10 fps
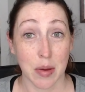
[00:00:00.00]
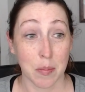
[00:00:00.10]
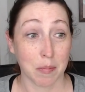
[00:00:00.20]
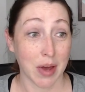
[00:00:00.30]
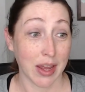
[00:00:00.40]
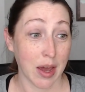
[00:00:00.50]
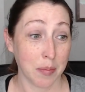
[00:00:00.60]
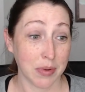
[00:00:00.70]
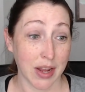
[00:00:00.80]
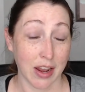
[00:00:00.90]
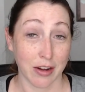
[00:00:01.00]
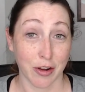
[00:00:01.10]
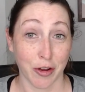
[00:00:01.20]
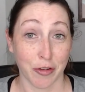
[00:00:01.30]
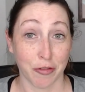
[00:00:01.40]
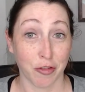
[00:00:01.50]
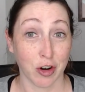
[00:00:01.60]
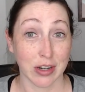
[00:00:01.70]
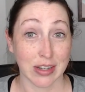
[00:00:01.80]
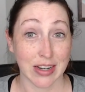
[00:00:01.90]
my update
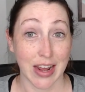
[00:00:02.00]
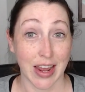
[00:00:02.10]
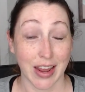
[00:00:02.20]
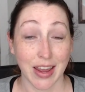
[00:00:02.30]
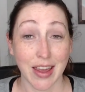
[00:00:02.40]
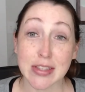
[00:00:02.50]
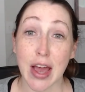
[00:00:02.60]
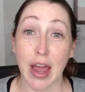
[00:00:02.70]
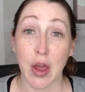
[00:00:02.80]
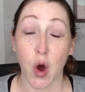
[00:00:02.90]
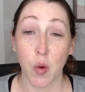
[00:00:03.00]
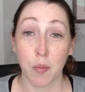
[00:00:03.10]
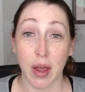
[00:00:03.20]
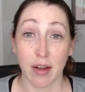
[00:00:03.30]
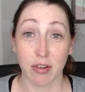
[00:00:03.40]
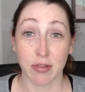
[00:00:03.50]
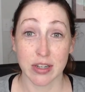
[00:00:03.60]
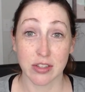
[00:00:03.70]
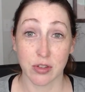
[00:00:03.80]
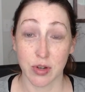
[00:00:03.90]
for today. I hope
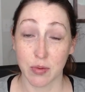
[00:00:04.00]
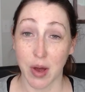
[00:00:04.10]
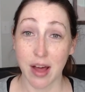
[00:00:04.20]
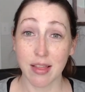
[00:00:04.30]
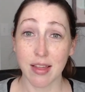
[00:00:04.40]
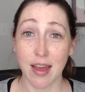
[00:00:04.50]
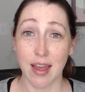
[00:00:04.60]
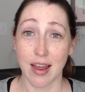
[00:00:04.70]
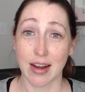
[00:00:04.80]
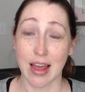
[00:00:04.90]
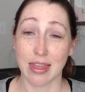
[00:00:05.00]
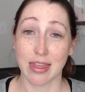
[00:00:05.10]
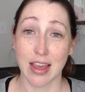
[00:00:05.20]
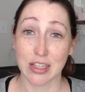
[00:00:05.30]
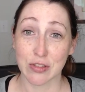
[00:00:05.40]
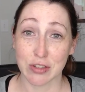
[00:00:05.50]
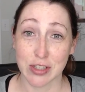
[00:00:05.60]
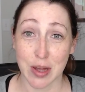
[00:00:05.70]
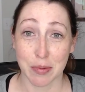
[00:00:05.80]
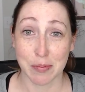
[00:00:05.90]
everyone is doing well, and thanks for
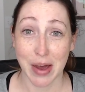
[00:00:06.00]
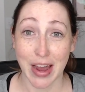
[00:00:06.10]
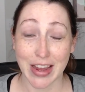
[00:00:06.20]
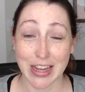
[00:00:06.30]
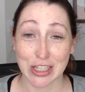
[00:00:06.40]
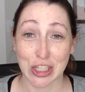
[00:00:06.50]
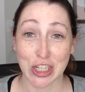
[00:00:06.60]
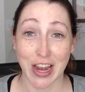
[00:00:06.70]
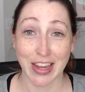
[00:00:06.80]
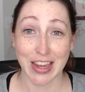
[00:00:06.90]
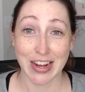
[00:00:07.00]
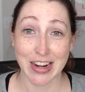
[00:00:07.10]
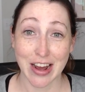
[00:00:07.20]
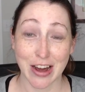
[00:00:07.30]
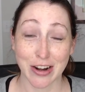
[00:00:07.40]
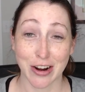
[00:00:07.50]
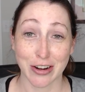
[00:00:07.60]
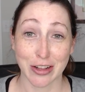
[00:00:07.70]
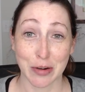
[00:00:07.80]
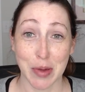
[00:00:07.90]
stopping by and checking in on
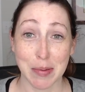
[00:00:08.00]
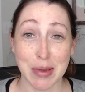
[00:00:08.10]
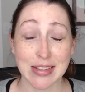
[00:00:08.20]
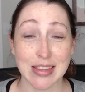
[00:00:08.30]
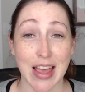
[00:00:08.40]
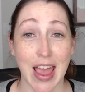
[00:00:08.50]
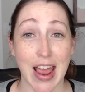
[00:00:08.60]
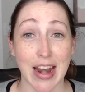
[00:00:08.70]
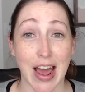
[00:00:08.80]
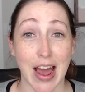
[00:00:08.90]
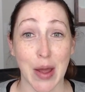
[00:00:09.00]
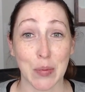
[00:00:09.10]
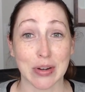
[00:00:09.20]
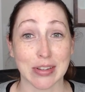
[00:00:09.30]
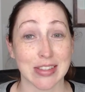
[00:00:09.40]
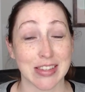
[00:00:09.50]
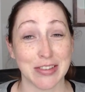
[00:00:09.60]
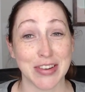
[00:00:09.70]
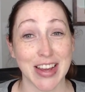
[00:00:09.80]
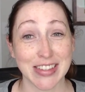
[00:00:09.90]
our little babies, and I will see
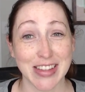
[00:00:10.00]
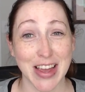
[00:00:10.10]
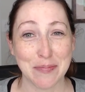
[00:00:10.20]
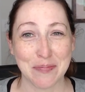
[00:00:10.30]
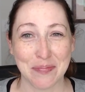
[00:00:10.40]
you next time.